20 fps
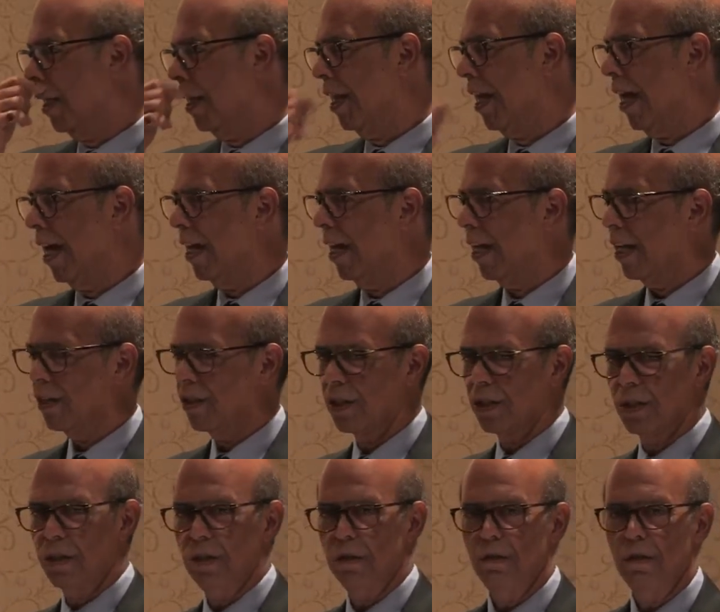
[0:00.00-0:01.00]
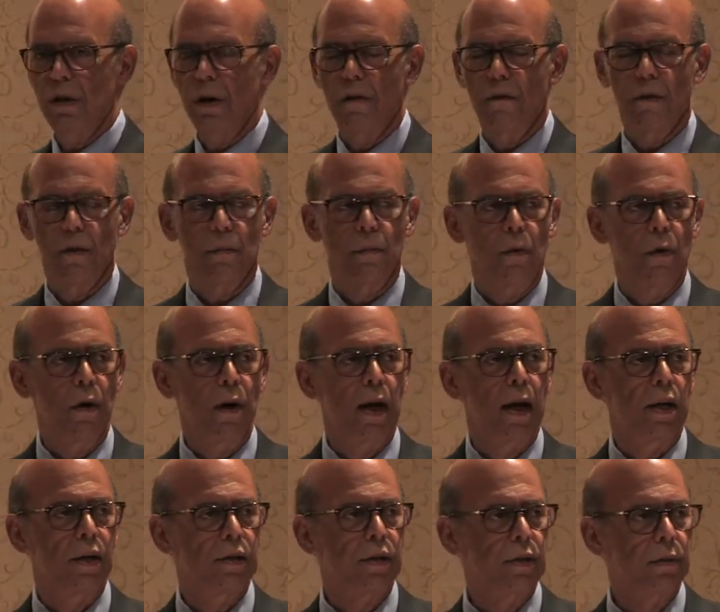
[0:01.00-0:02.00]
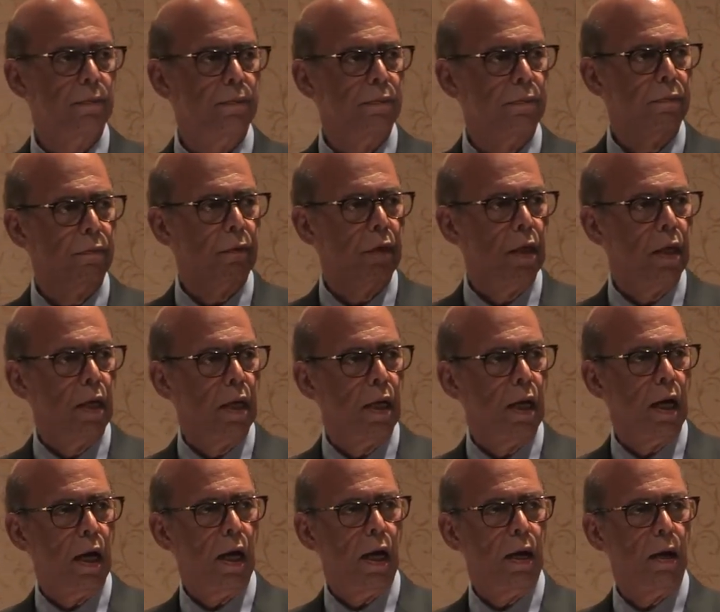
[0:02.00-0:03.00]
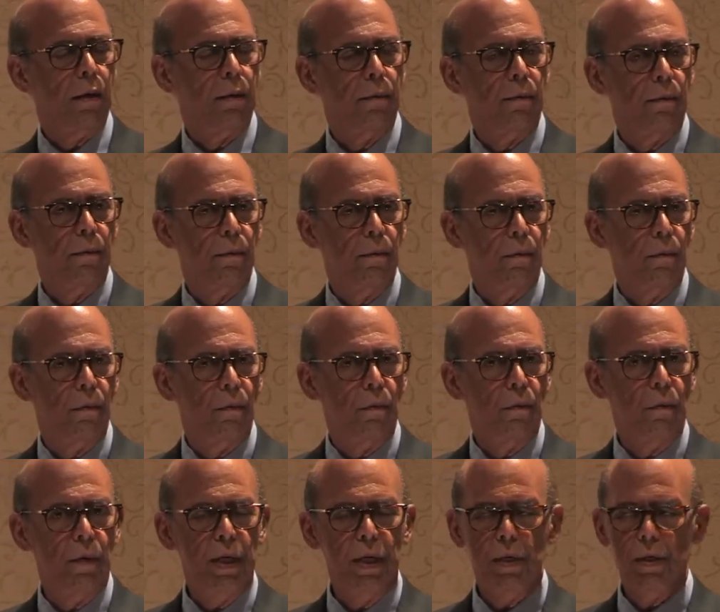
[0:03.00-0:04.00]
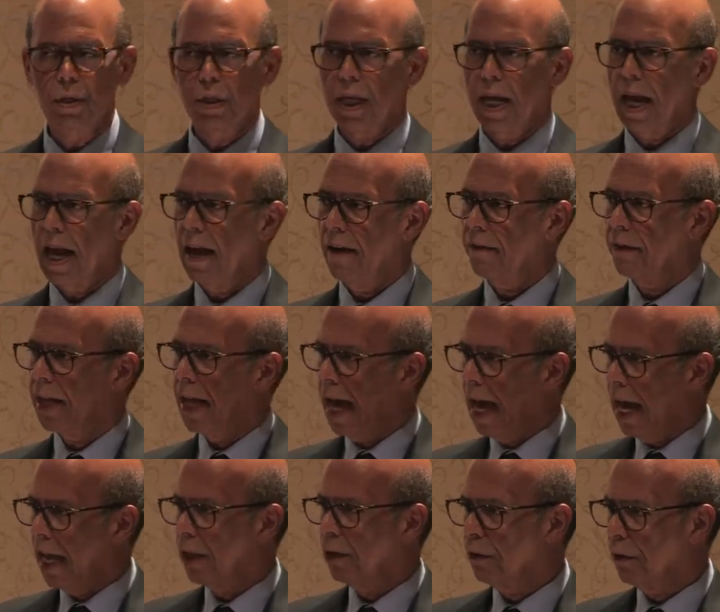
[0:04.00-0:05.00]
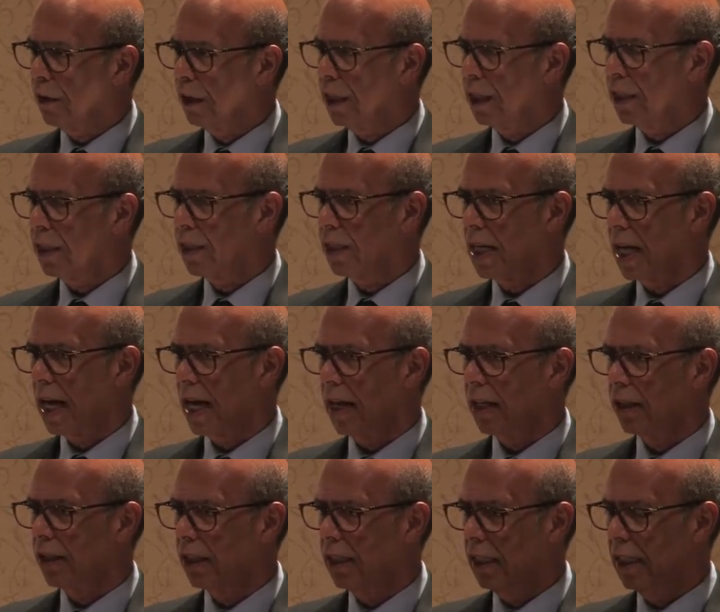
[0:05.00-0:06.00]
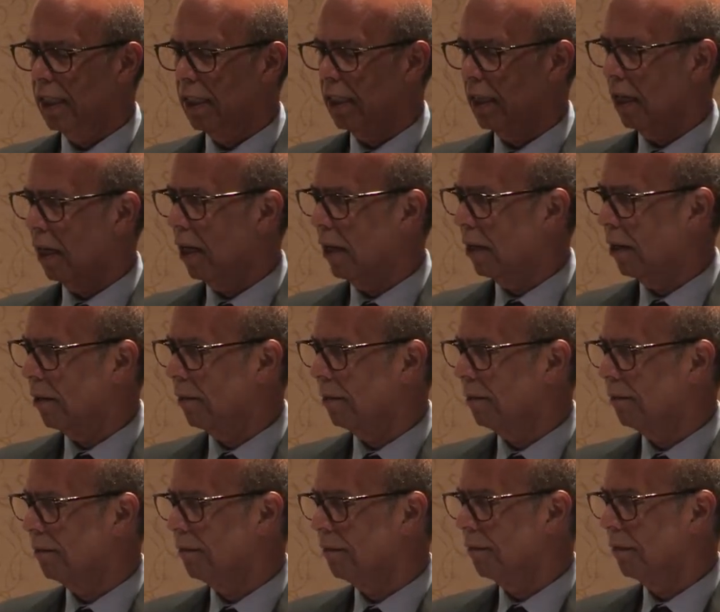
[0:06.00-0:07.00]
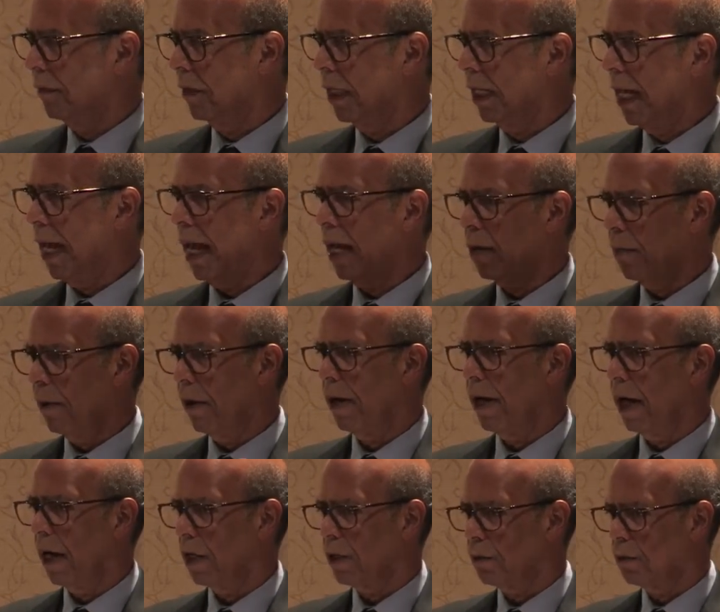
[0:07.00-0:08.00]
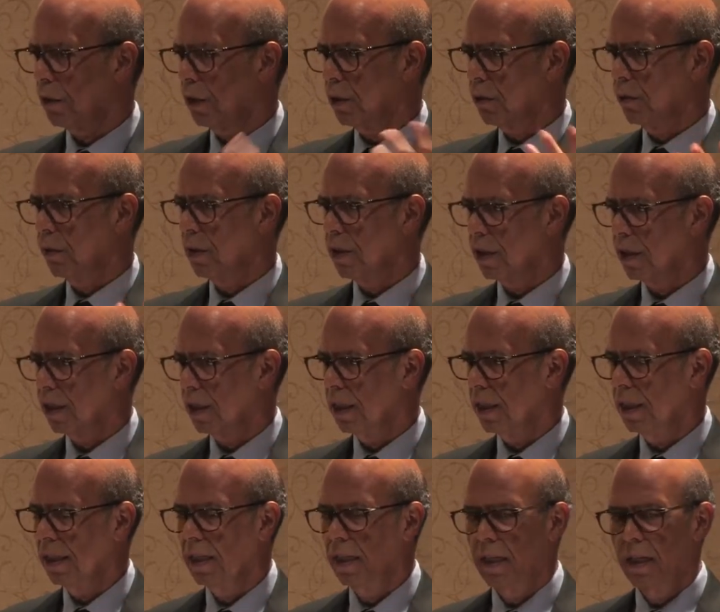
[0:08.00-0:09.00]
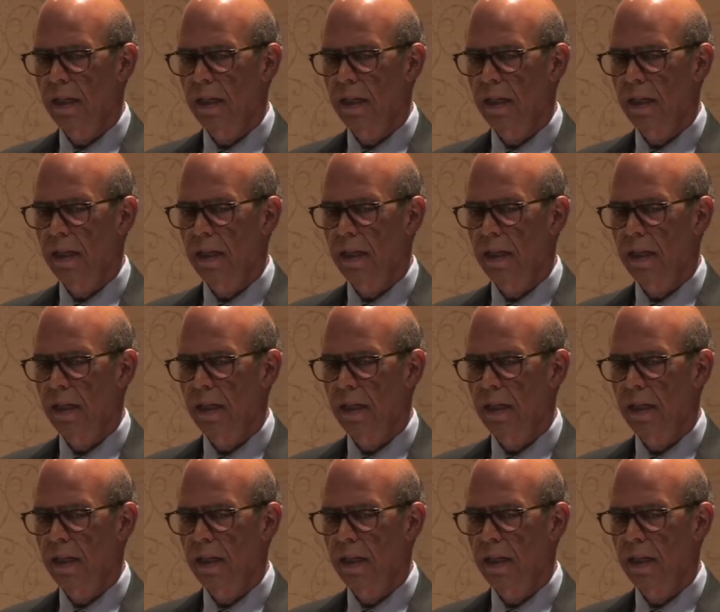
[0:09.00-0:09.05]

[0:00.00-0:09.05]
that as a student over at Morehouse, uh, we used to have gatherings at the uh, Canterbury House, which was the